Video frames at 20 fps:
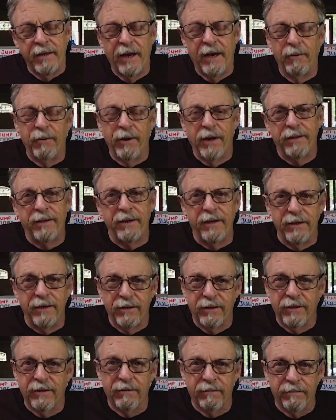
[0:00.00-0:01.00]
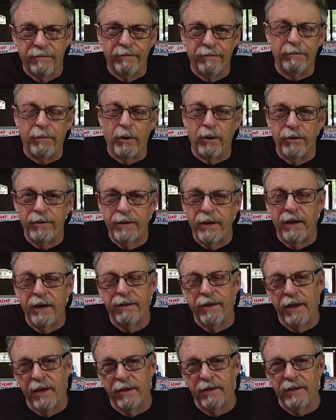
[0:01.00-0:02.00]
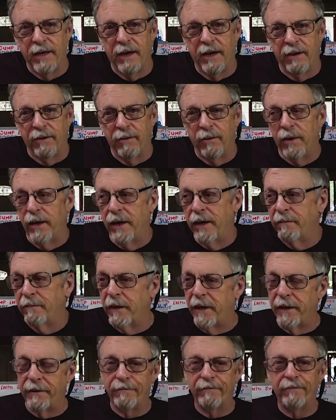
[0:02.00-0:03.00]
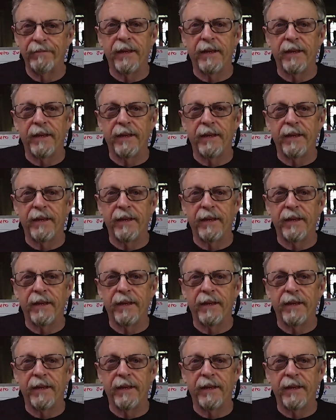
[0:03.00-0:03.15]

Now we got these birthday things out of the way, but